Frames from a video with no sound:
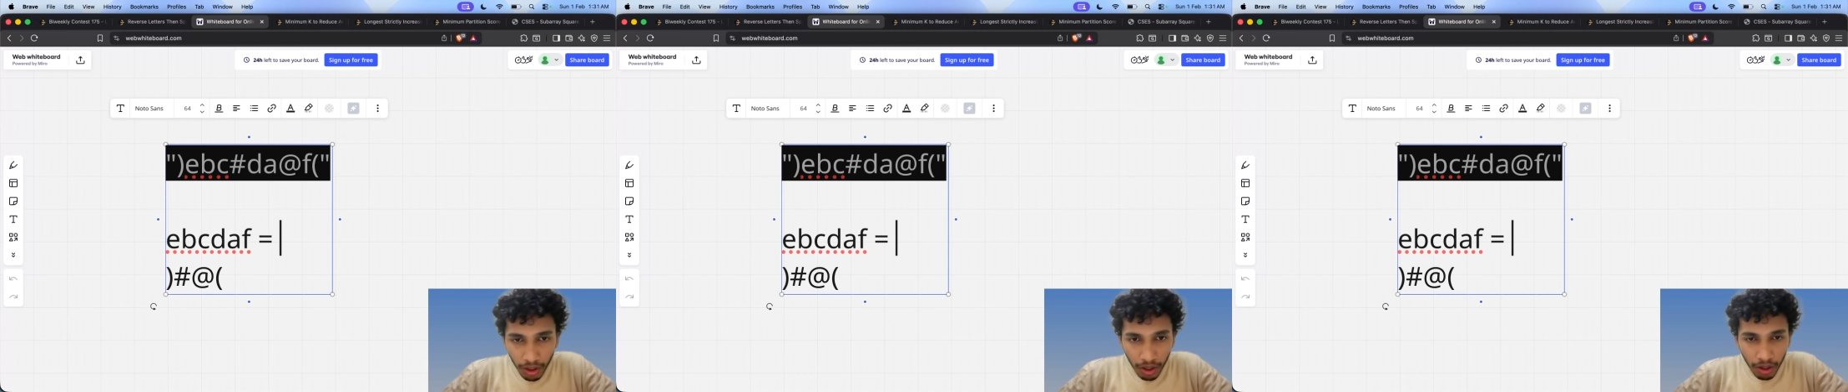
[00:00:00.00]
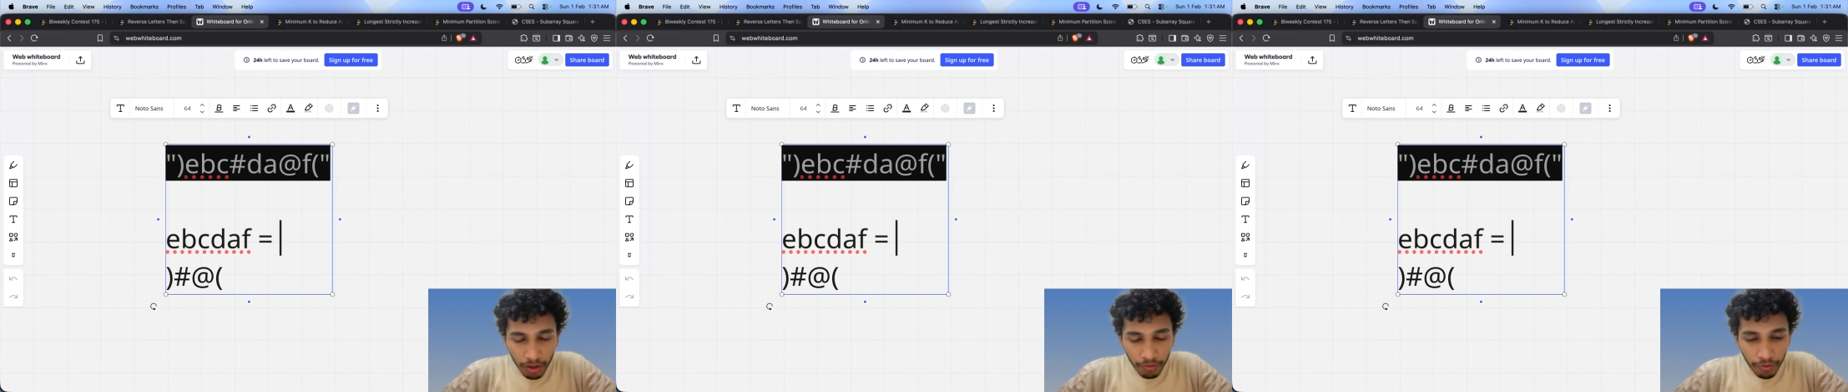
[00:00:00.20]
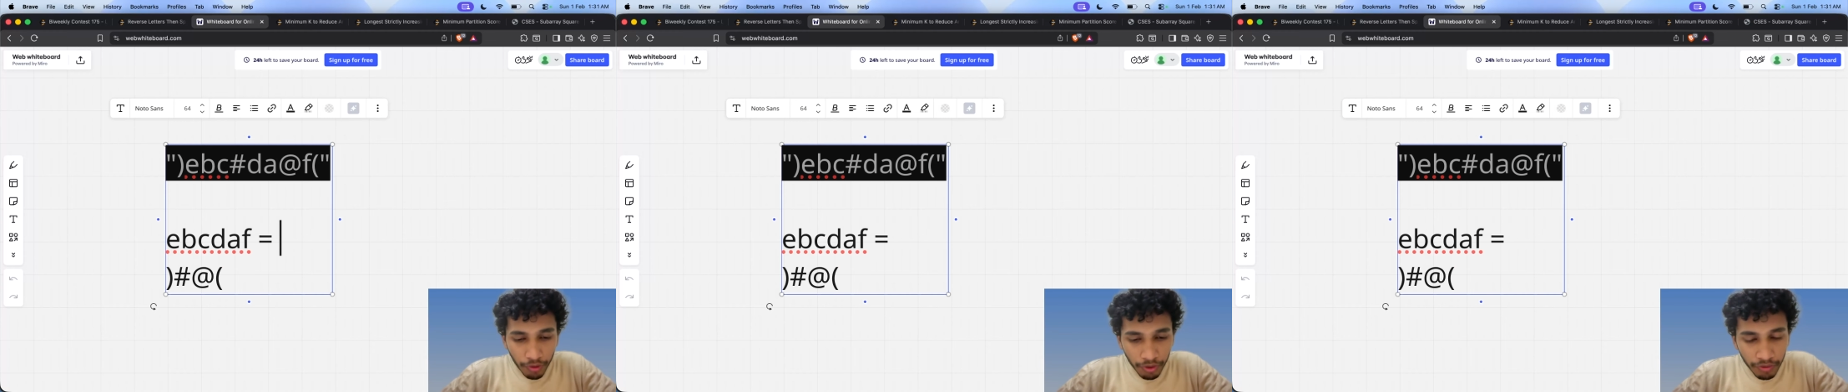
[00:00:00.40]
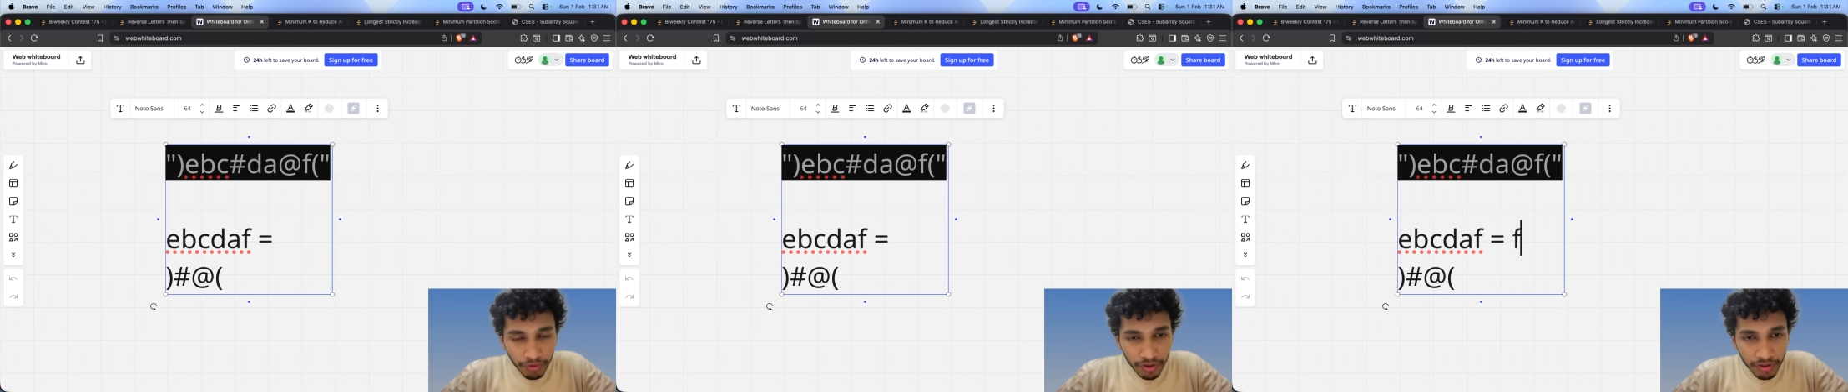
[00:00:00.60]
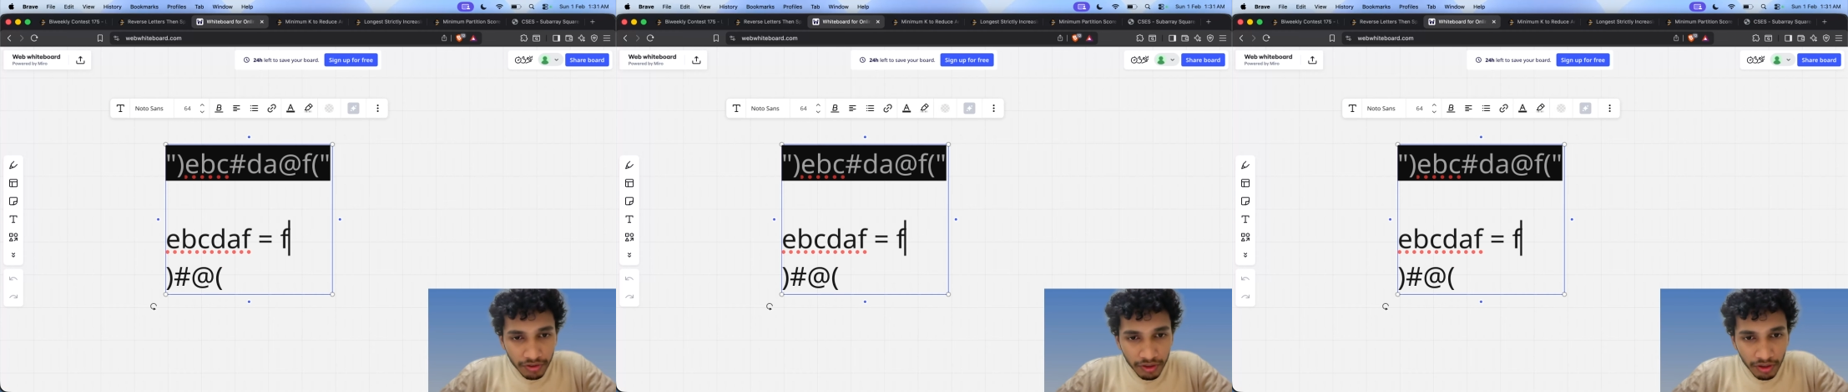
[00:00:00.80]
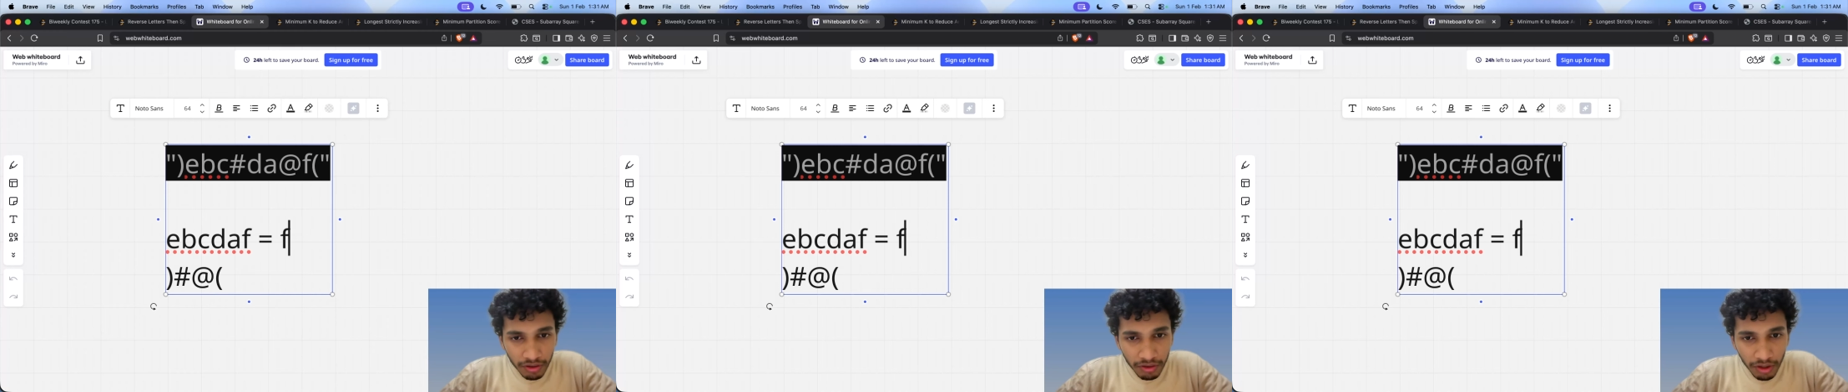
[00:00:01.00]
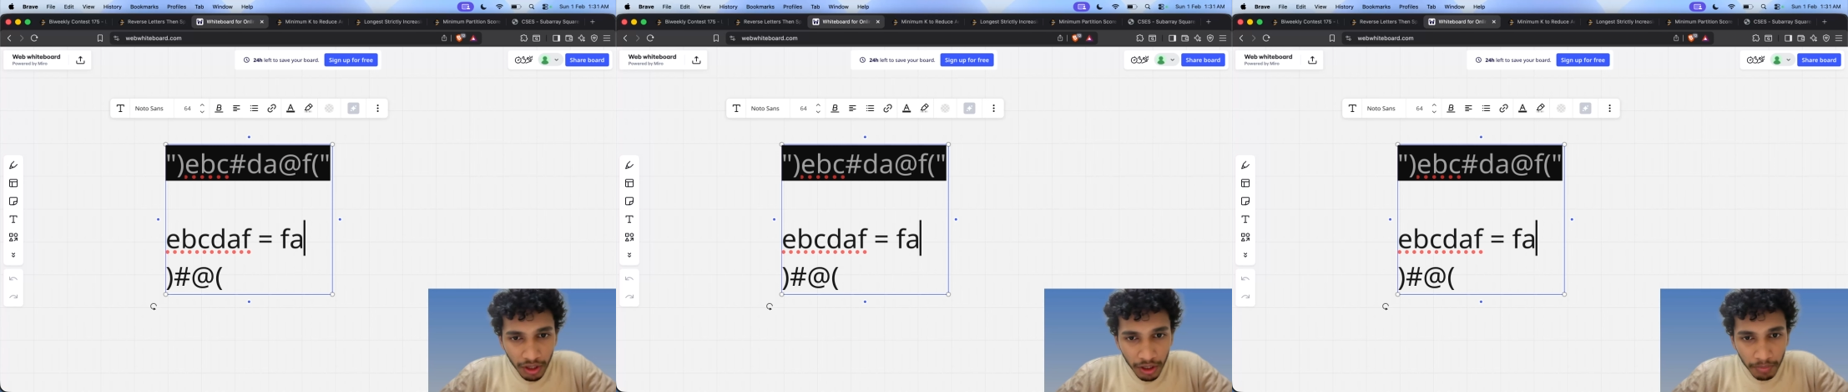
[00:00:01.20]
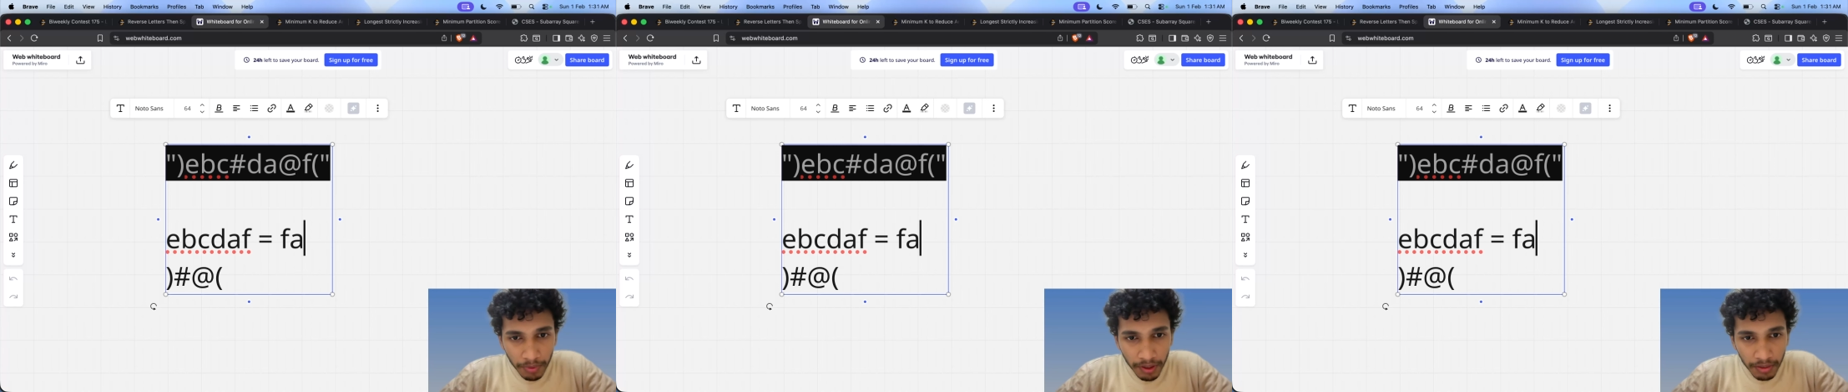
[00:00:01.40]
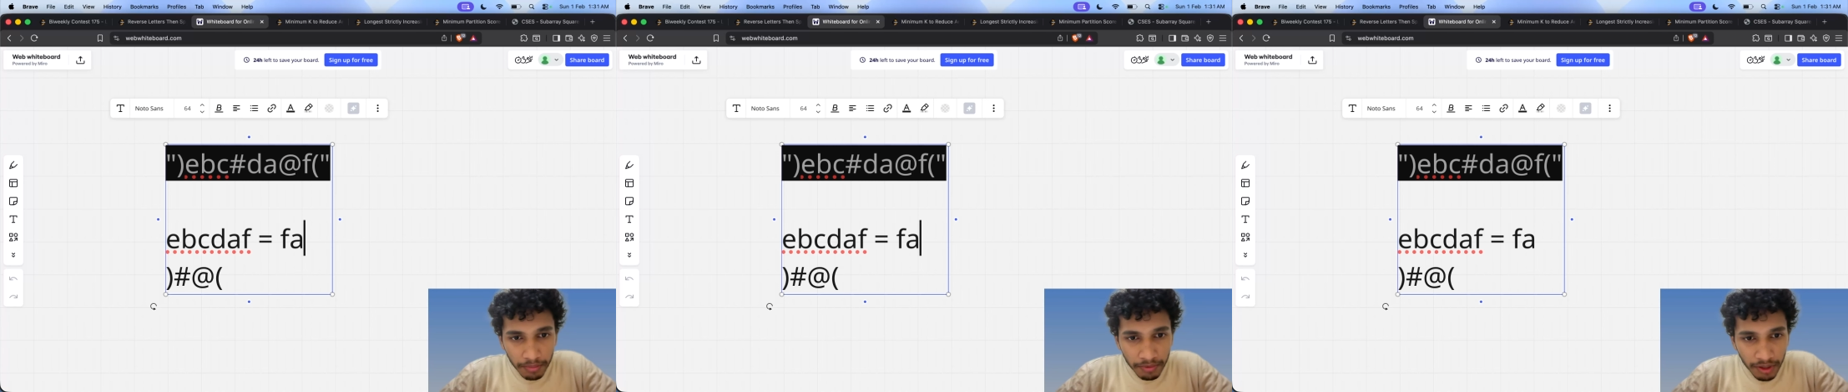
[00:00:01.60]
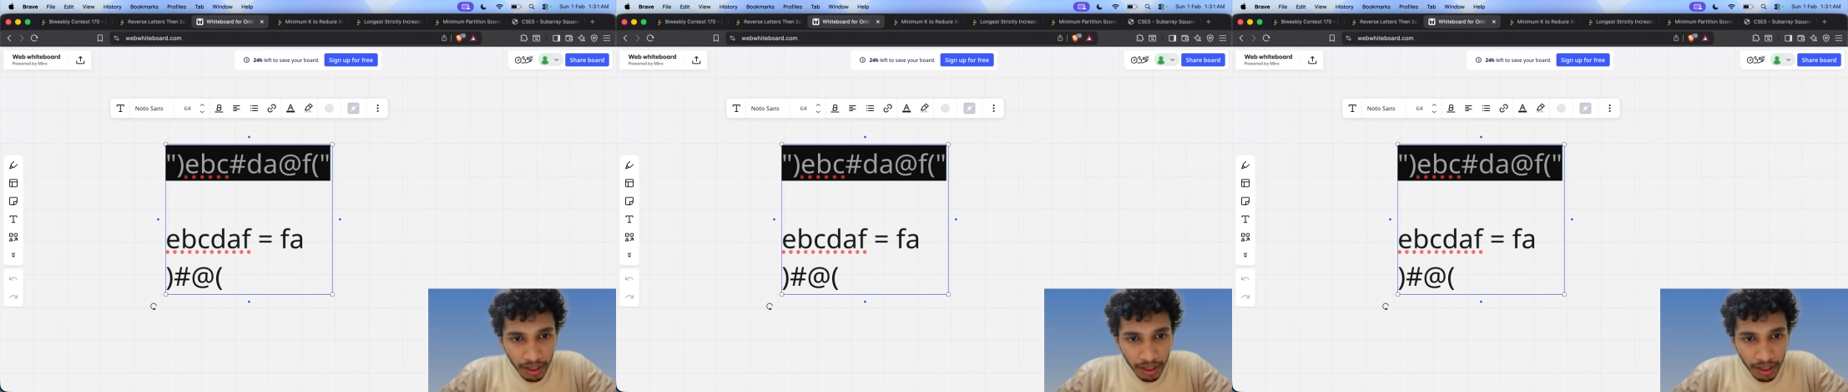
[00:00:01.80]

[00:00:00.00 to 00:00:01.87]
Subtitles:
If you reverse this, it becomes